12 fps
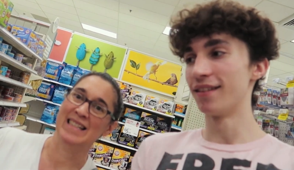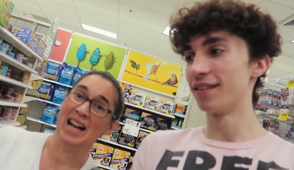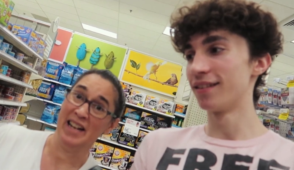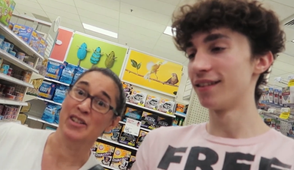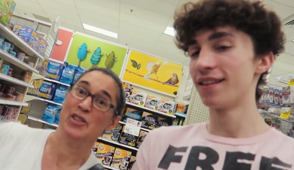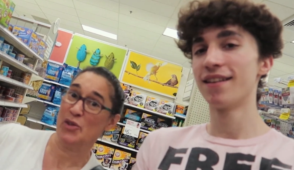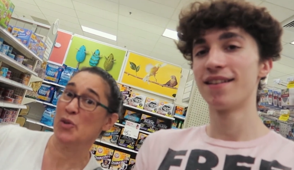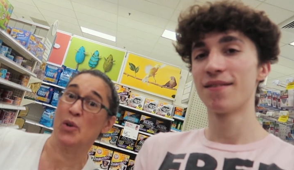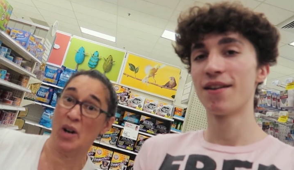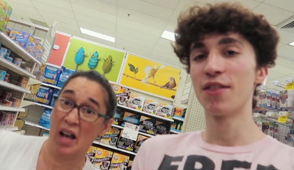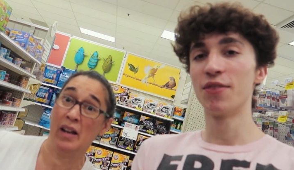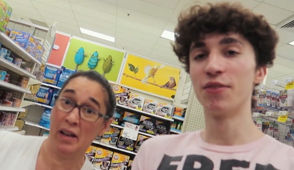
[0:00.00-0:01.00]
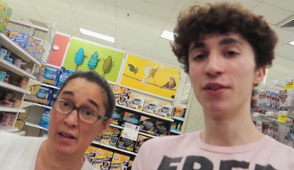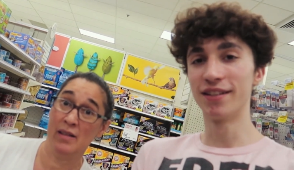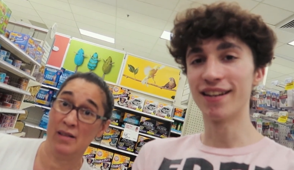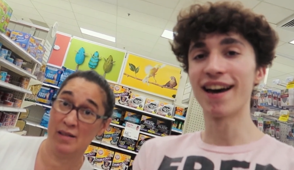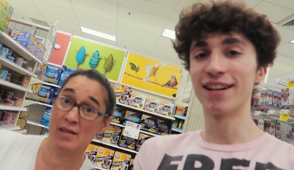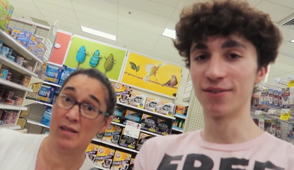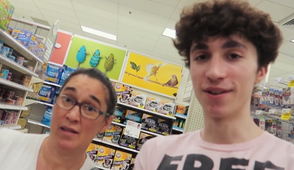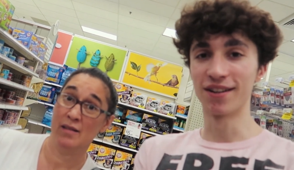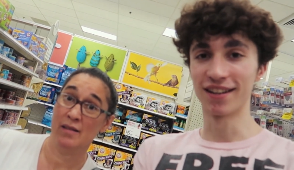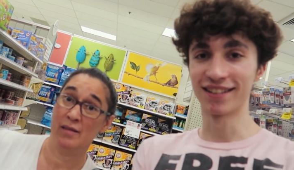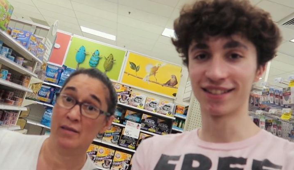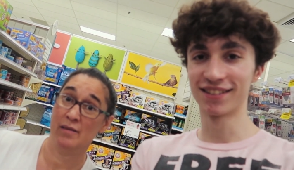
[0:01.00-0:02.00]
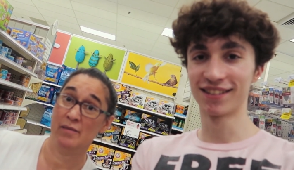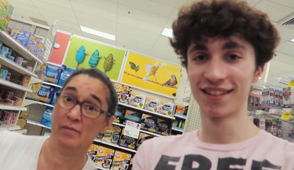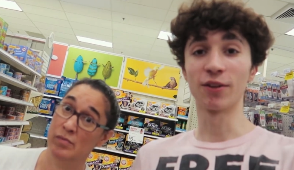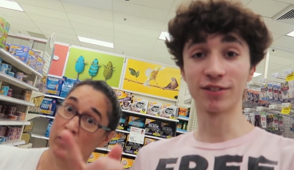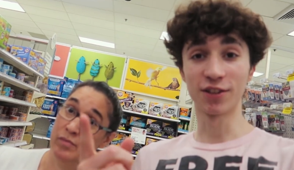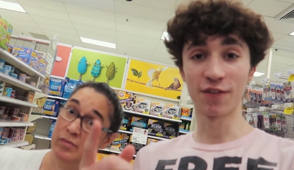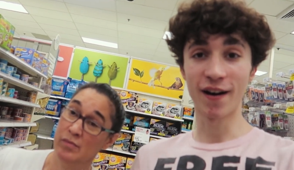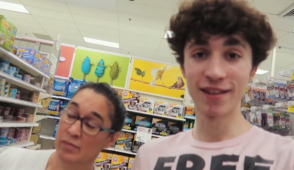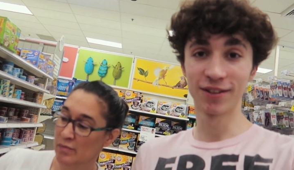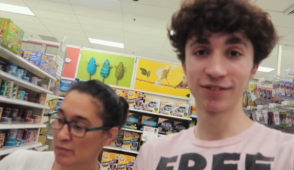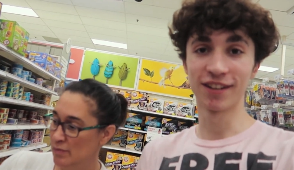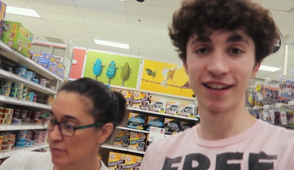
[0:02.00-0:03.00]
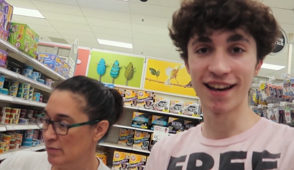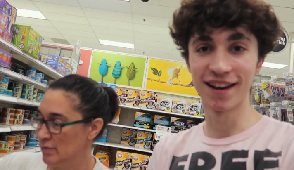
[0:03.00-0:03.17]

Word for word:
Speaker 1: Dinosaur nuggets. The dino nuggets. So let's go find those right